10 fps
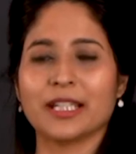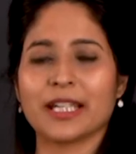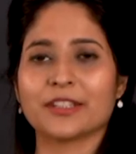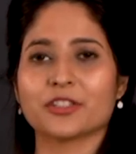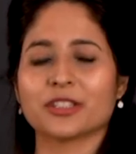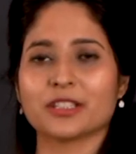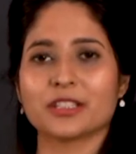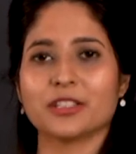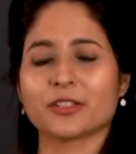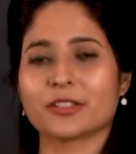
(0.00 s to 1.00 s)
and that
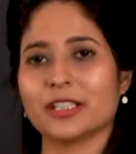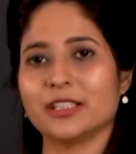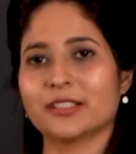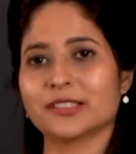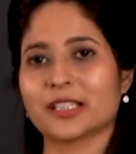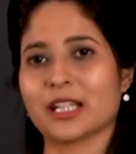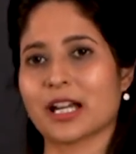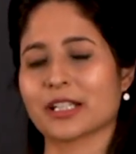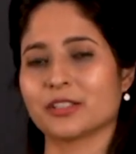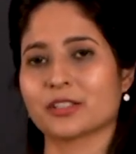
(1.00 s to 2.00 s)
your ears are
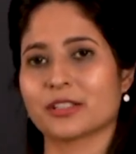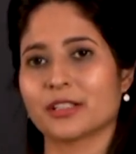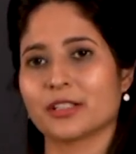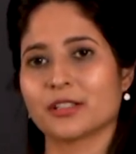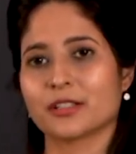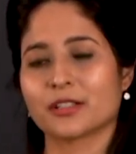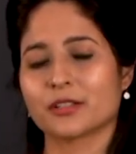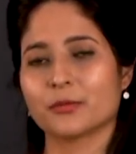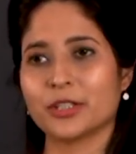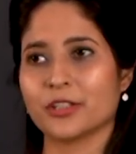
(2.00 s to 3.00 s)
aligned
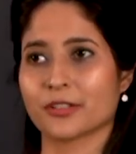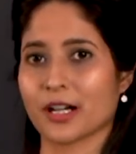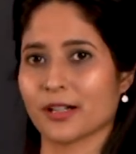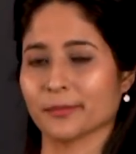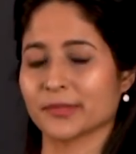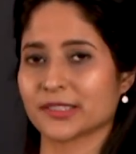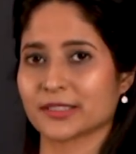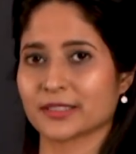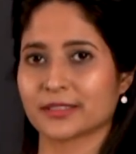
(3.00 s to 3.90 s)
with your arms.